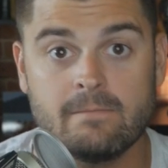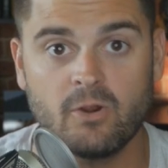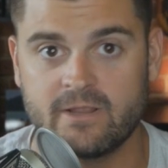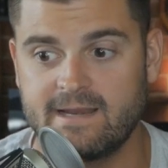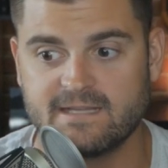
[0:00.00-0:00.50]

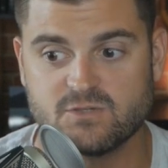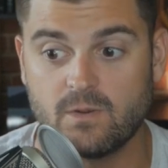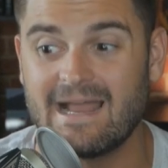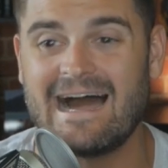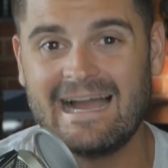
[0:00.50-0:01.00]
market edge,
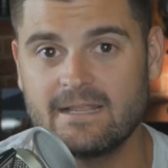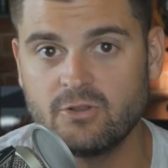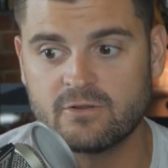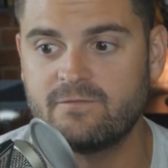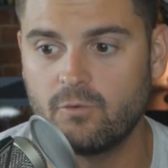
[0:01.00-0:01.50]
what I
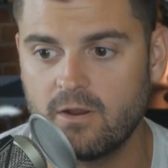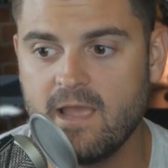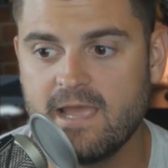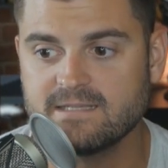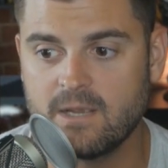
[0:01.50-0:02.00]
look for
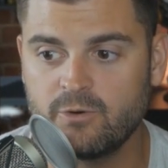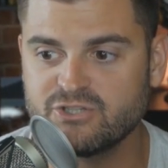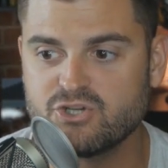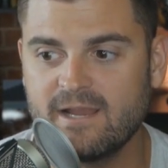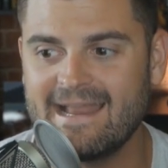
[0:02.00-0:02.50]
is I want
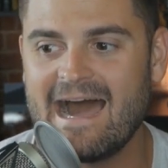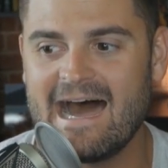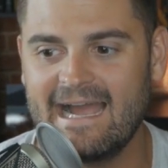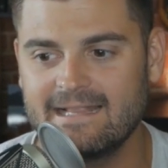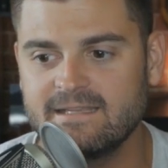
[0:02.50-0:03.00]
to trade
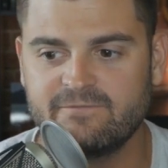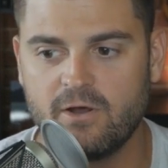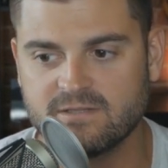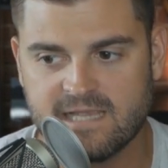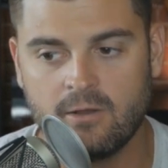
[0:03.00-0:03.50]
highly
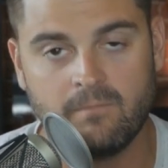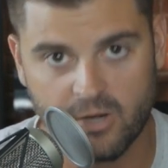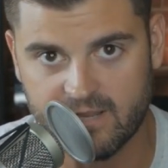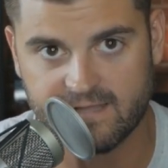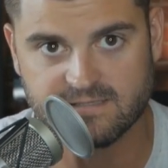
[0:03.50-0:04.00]
volatile
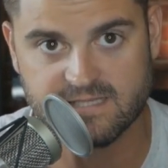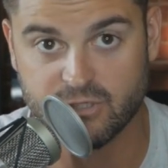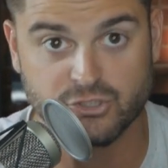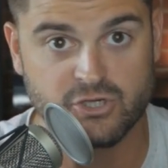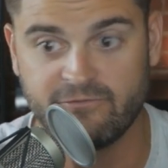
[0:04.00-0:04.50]
markets that
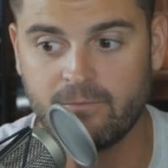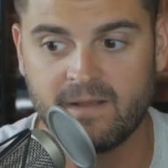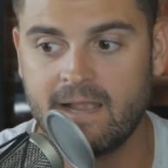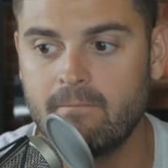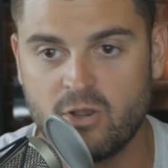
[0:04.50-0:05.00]
are driven
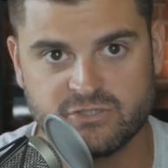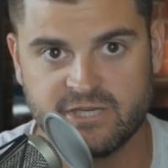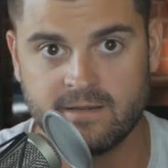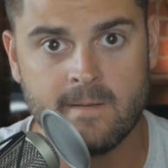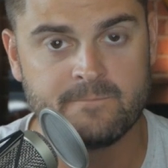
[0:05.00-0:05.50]
by
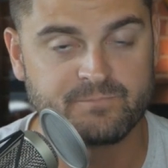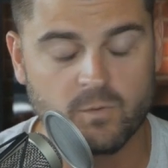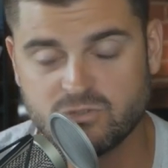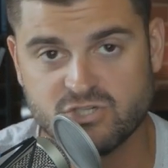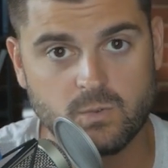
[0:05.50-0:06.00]
emotion,
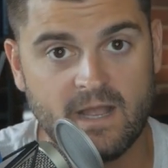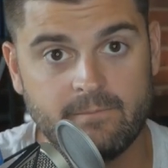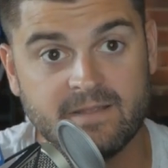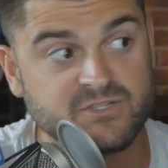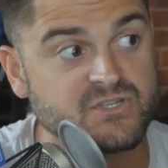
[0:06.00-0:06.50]
which is why
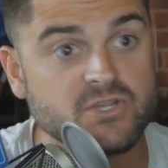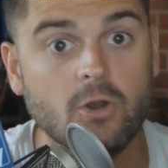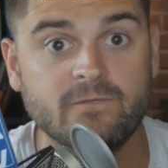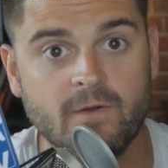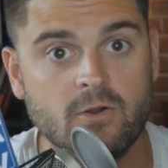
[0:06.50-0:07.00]
I've been
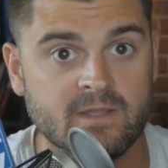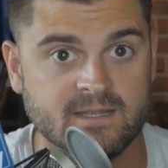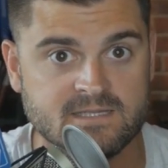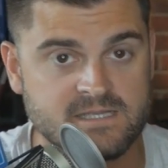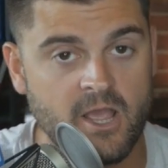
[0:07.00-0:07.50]
so
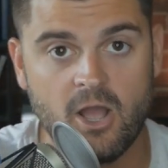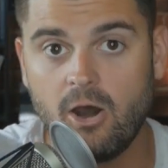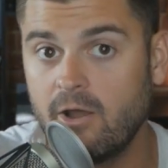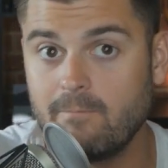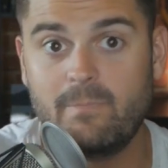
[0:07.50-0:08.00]
focused
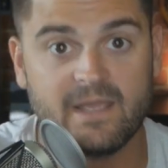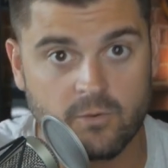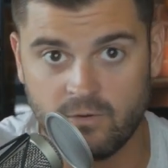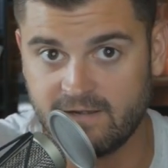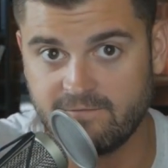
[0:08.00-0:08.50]
on
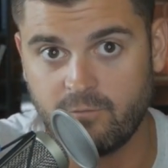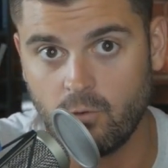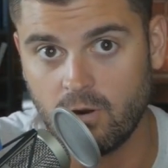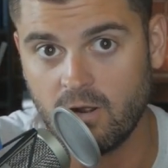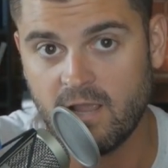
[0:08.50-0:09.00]
Bitcoin
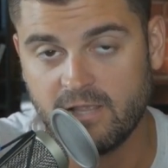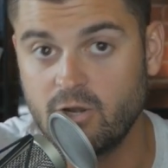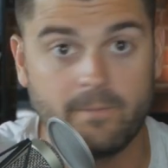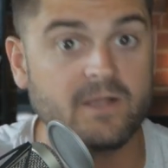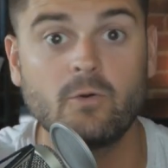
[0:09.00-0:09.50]
for, you
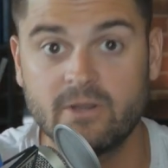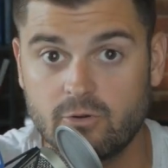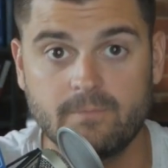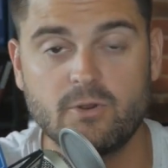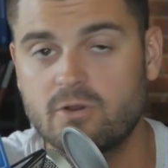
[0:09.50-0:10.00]
know, Bitcoin and
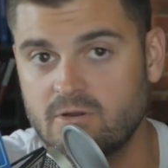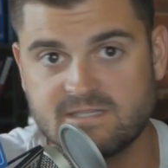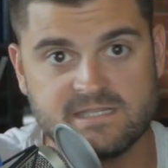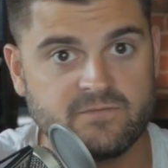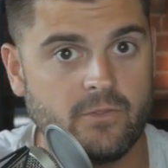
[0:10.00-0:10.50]

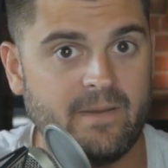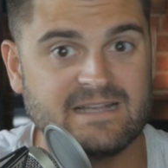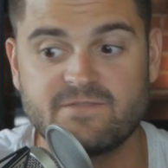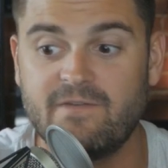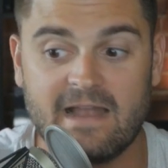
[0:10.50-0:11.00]
cryptocurrencies for the
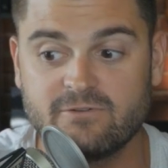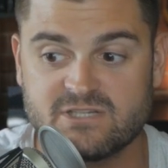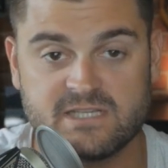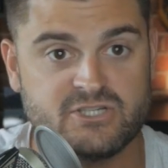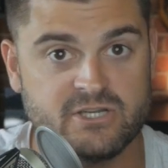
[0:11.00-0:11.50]
past 5 or
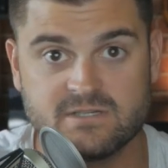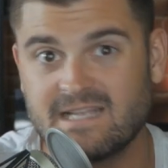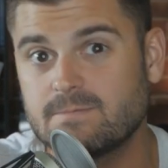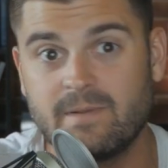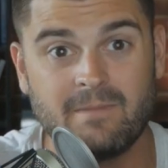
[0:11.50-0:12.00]
6 years.
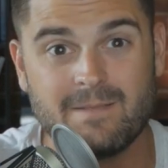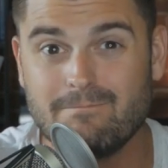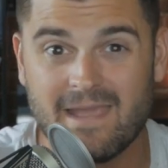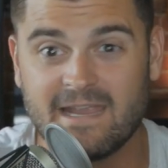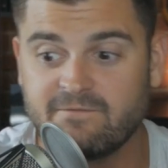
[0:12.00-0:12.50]
That's been my
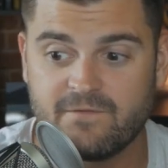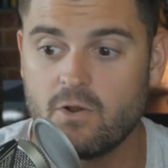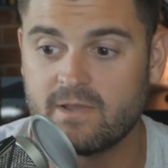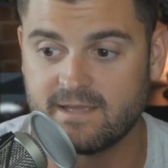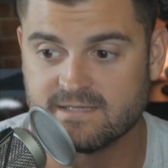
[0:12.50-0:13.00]
main
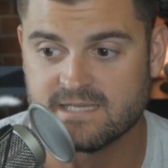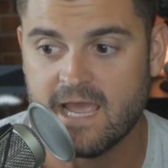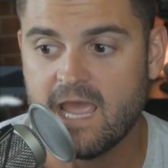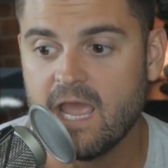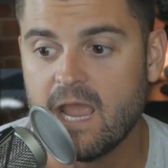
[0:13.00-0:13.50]
focus,
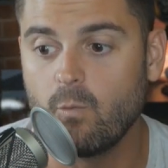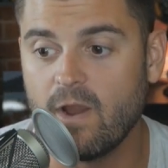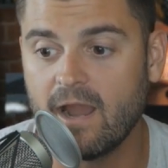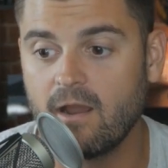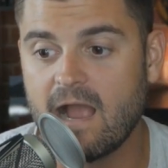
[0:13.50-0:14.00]

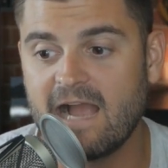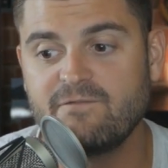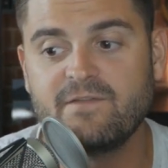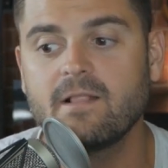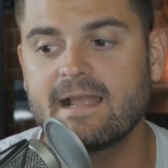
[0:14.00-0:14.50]
where I
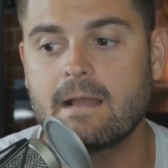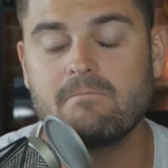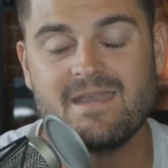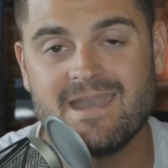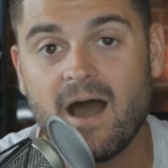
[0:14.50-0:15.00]
feel like
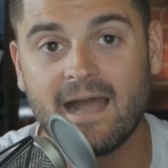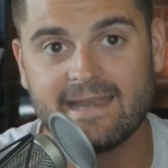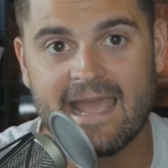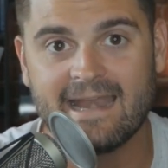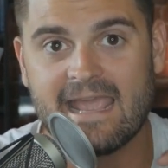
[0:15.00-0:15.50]
I'm not
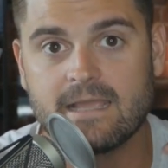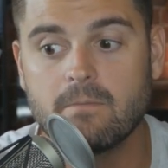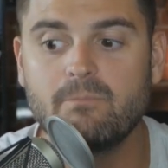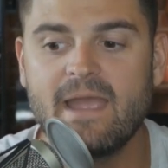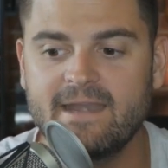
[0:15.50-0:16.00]
at a
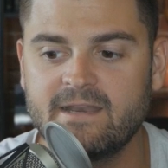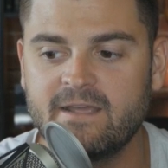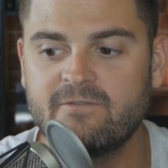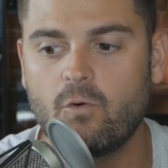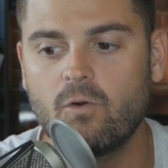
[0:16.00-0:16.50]

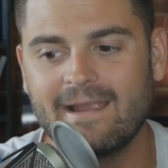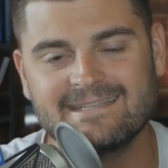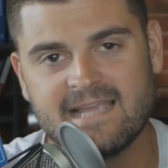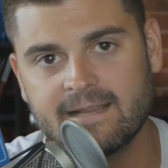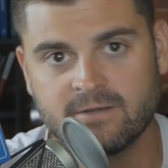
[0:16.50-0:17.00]
competitive or a
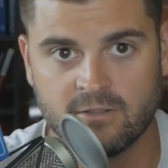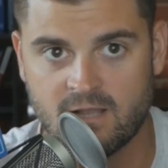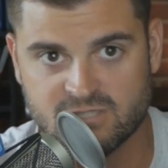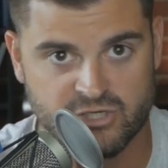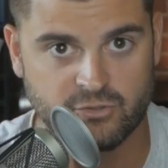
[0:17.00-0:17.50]

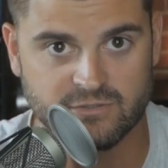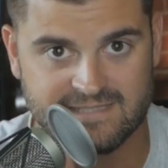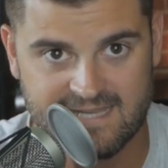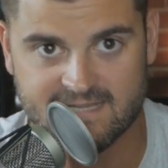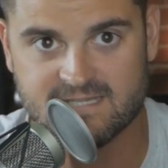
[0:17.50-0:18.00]
technological
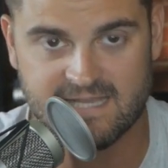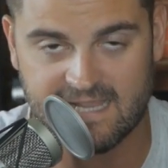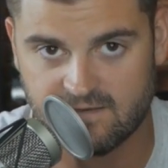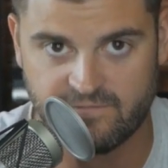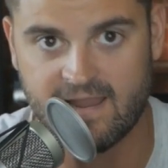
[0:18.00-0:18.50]

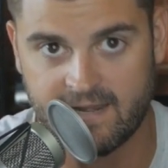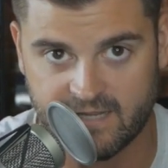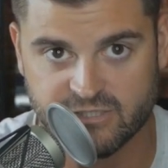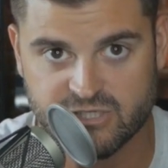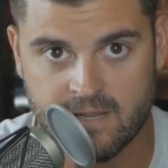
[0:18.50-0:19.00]

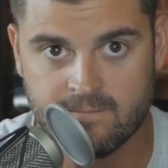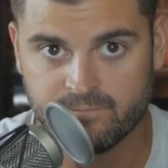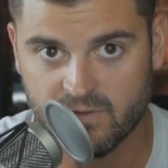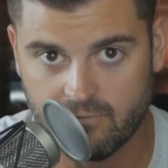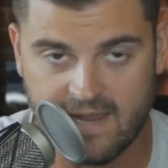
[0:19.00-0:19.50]
disadvantage,
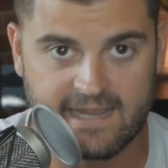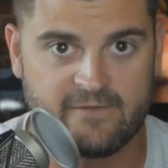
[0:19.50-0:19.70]
right?